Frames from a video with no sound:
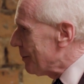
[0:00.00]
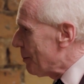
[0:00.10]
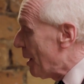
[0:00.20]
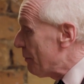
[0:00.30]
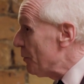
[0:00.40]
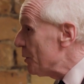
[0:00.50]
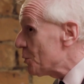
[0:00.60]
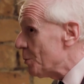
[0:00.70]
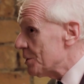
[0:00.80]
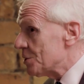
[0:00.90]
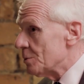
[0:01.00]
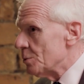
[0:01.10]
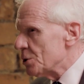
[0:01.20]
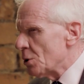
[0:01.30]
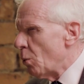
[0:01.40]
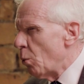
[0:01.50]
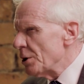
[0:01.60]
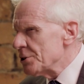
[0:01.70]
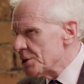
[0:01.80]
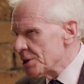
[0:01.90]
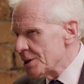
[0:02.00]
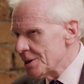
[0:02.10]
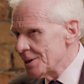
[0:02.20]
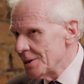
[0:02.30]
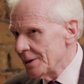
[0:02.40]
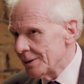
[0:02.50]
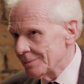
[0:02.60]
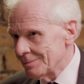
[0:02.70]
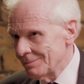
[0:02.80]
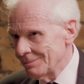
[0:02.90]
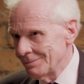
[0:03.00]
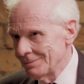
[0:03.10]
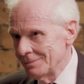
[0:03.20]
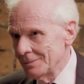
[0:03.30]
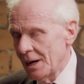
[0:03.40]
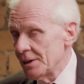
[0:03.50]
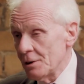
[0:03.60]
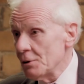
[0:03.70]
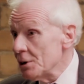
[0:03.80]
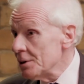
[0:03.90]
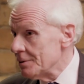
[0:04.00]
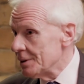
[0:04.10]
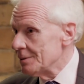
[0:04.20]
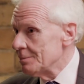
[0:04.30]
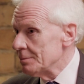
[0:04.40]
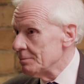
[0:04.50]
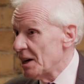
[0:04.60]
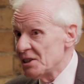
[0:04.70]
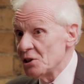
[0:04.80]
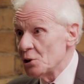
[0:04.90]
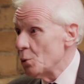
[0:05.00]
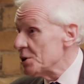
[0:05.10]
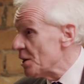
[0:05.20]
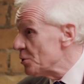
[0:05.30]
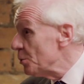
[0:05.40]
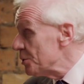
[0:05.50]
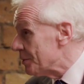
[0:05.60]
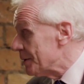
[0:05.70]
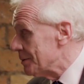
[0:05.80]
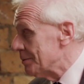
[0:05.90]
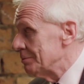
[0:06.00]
My first question was, what's assisted dying? I'd never heard of it. I didn't know what I thought of it.